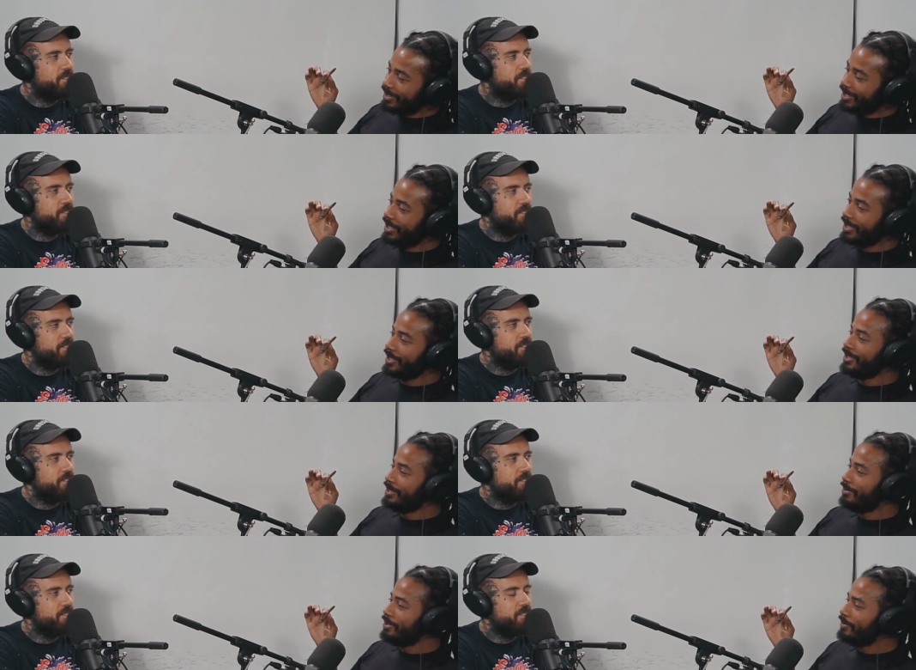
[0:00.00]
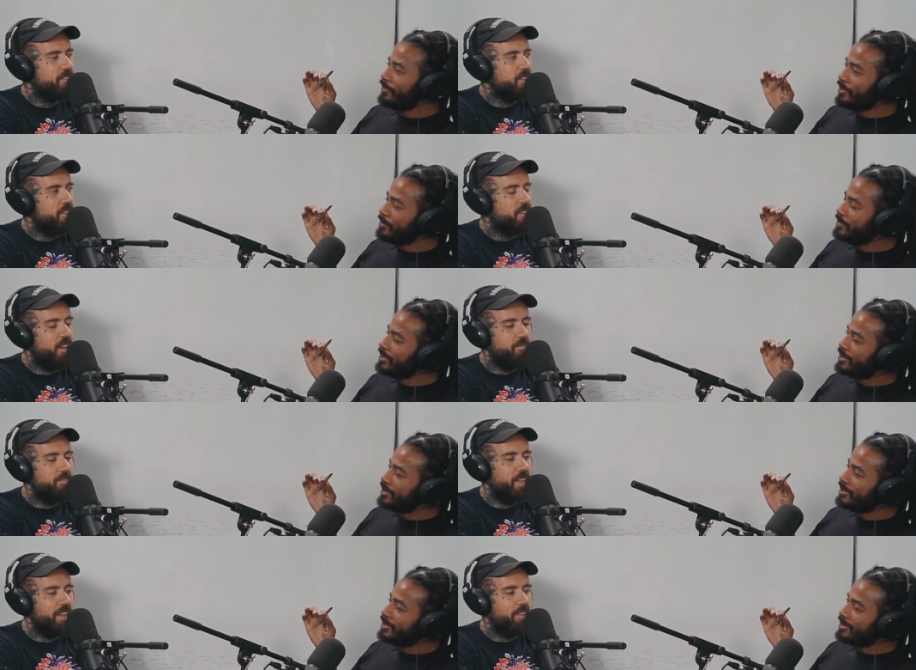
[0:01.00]
Speaker 1: Yeah. Where you from? I'm
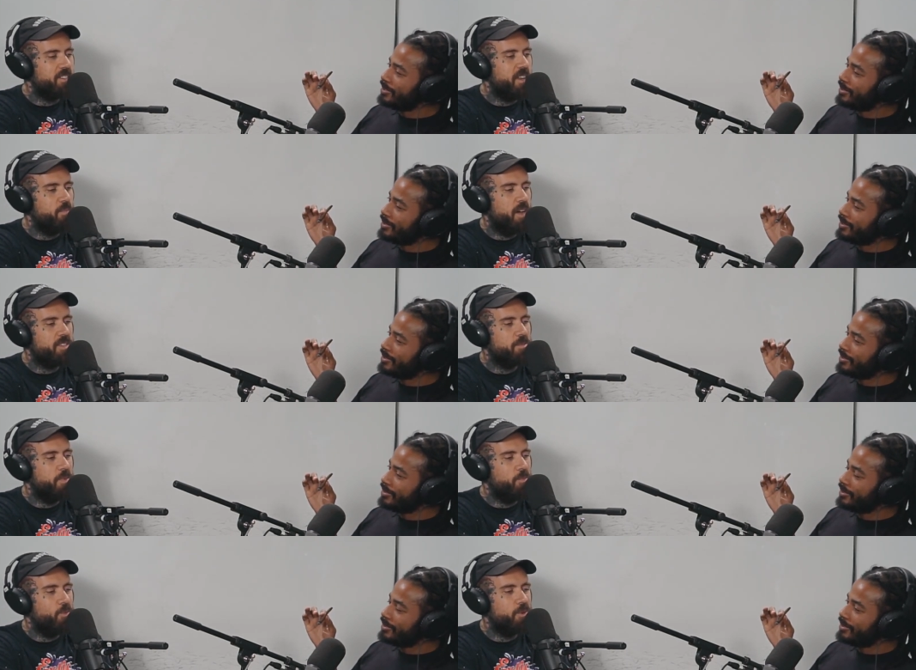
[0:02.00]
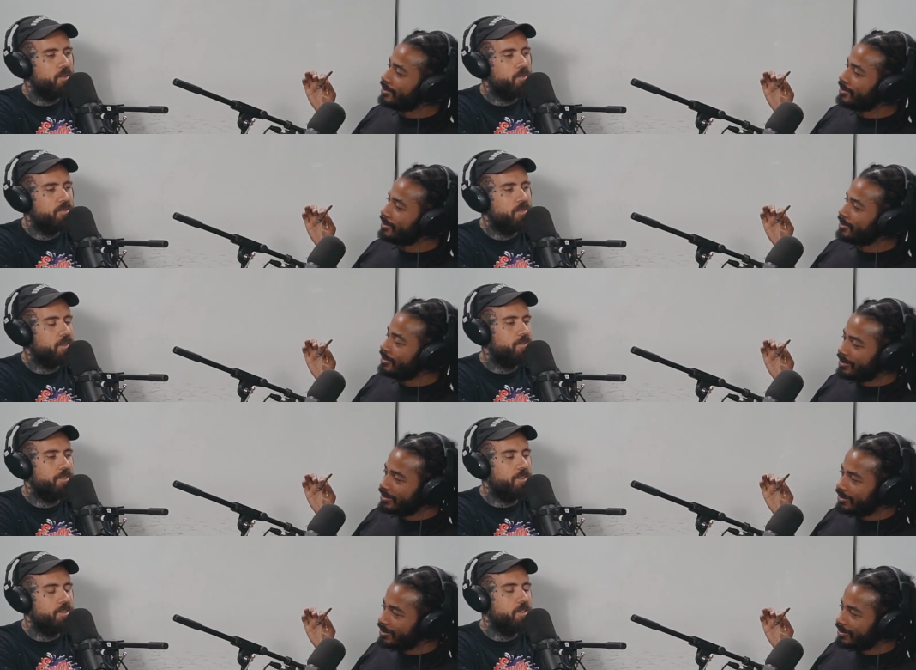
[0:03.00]
from like right outside Boston, but more in the fucking, you
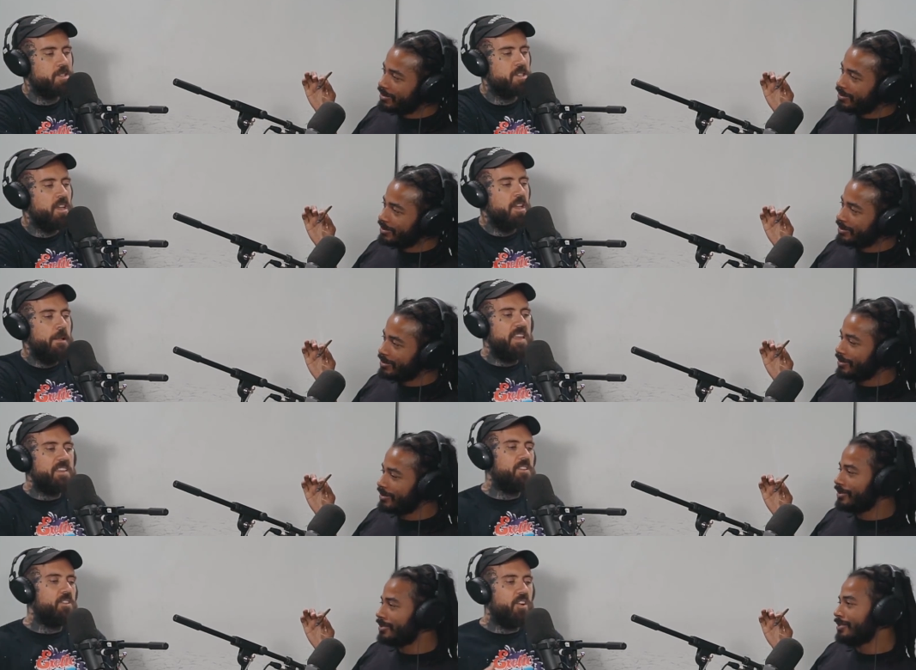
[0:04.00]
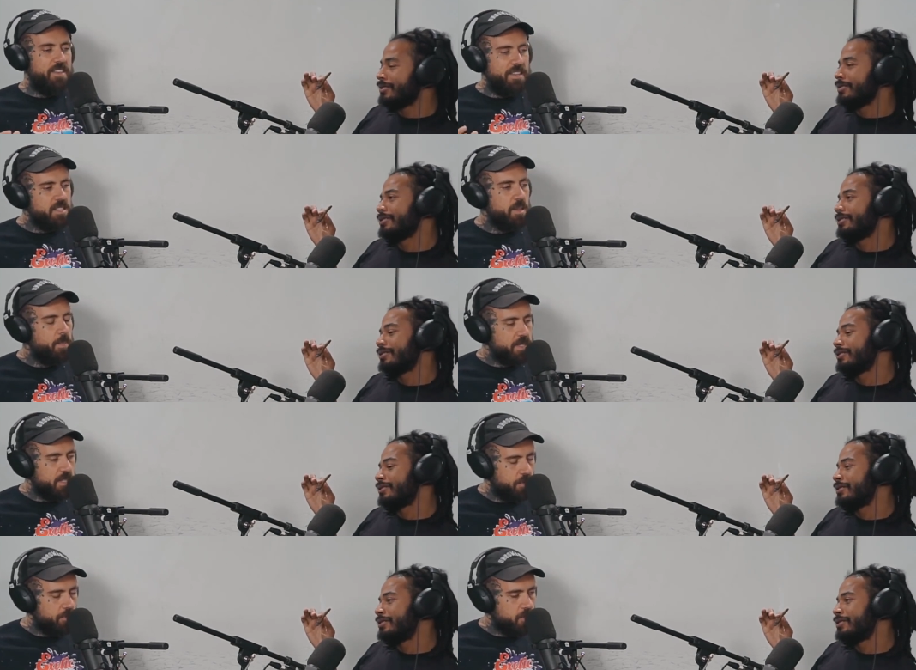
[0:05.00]
know, you could just, like, the, all right, this is the
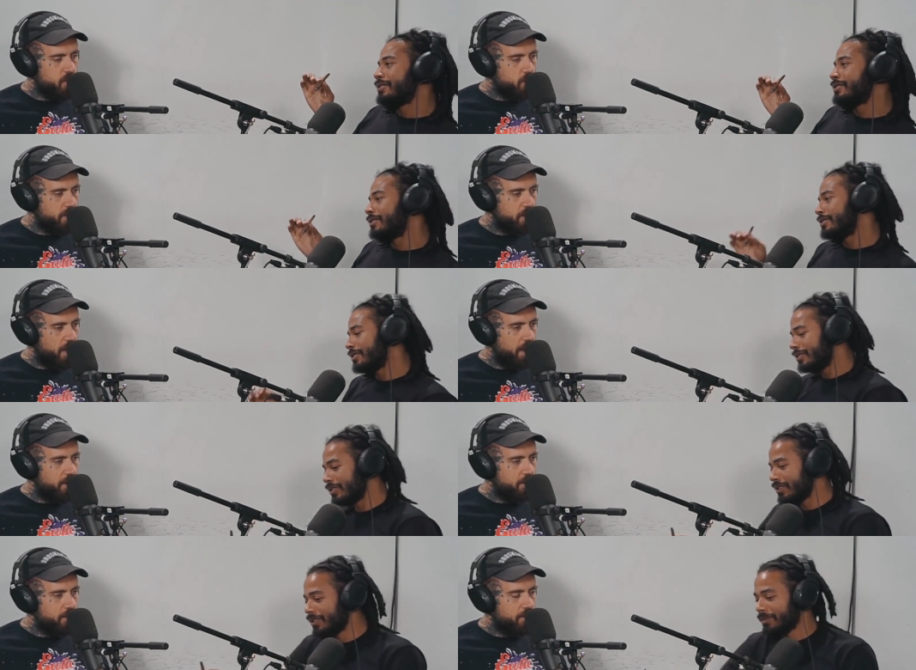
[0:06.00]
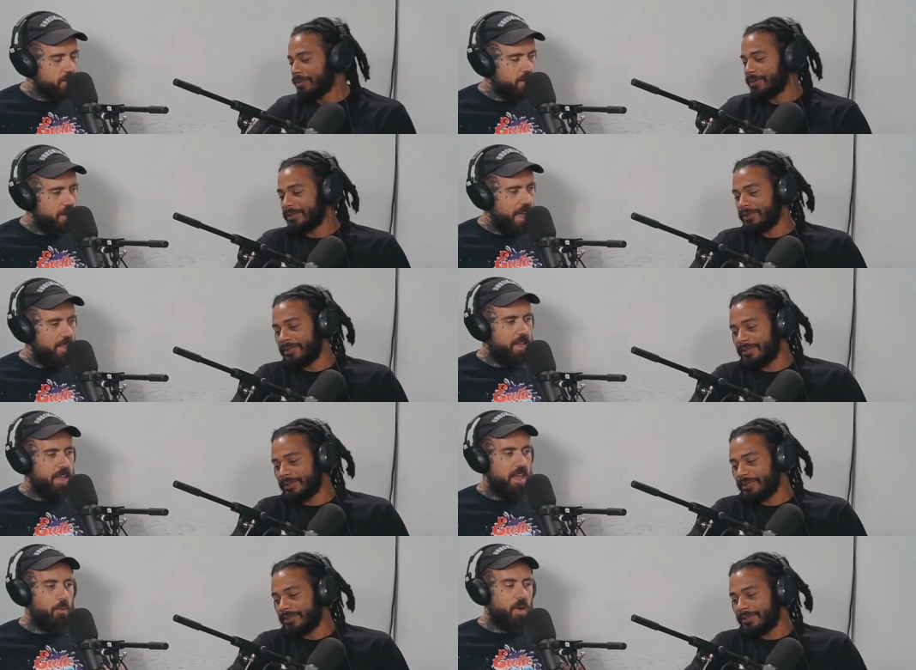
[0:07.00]
biggest difference between like L
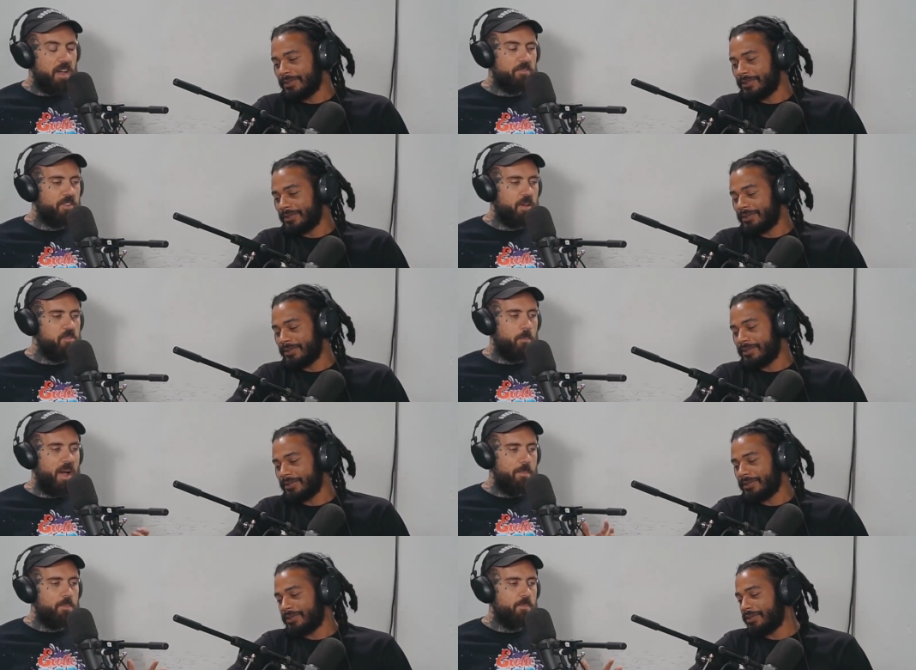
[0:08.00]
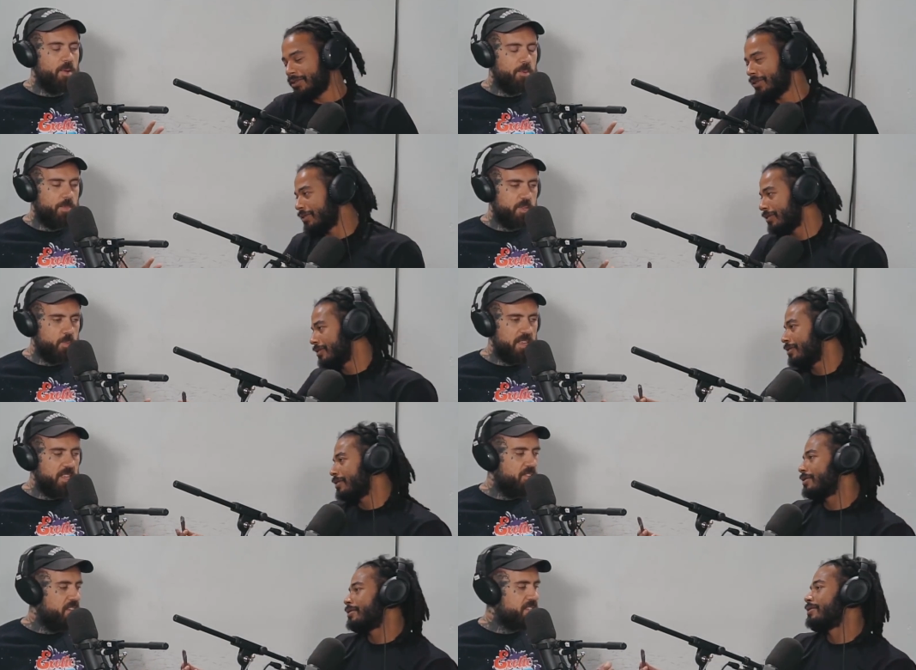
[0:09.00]
A and where I'm from, from my
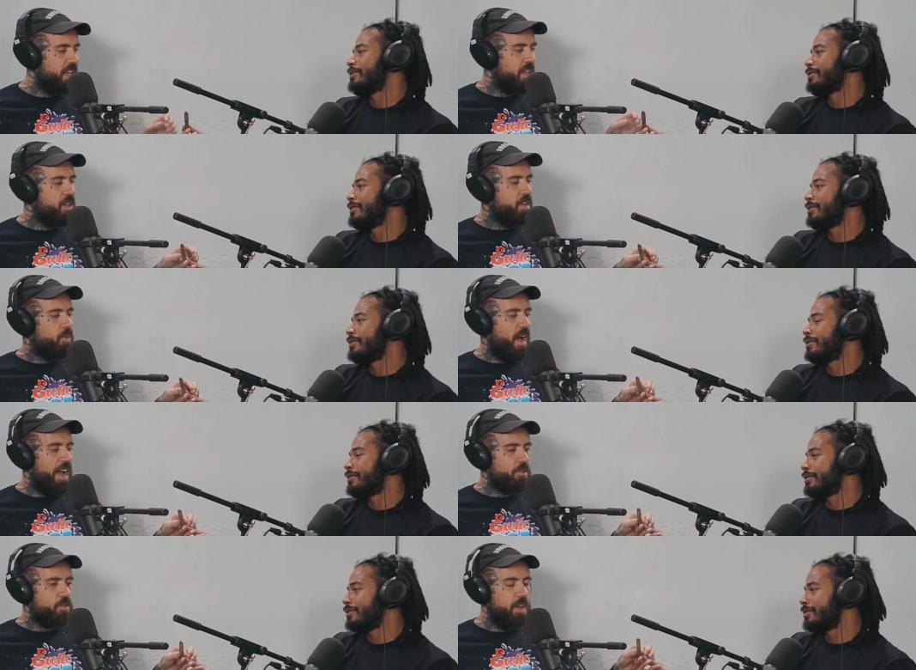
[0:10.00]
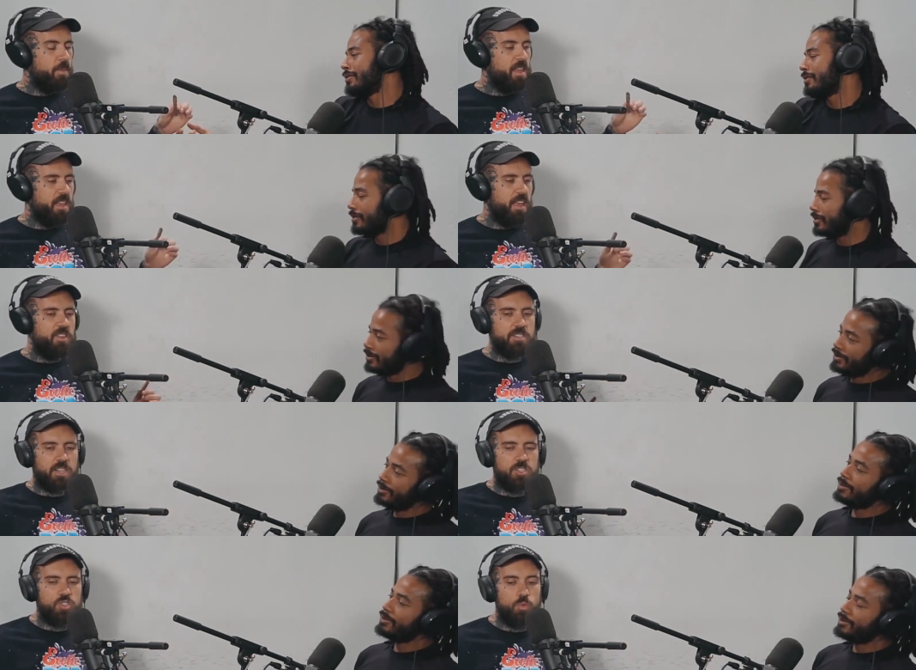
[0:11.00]
perspective, is that where I grew up, if there's
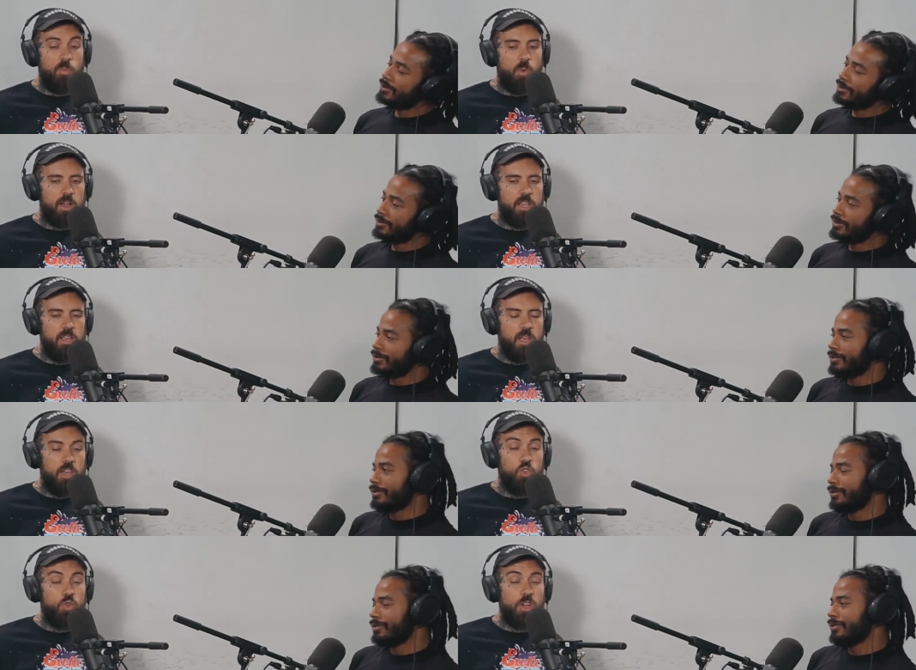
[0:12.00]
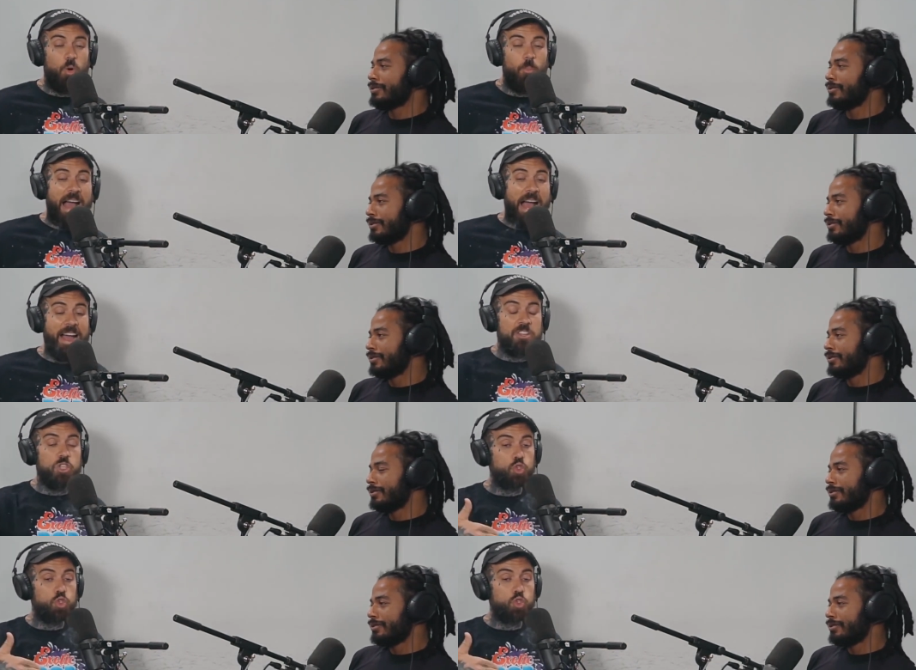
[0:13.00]
like a supermarket, you could go behind the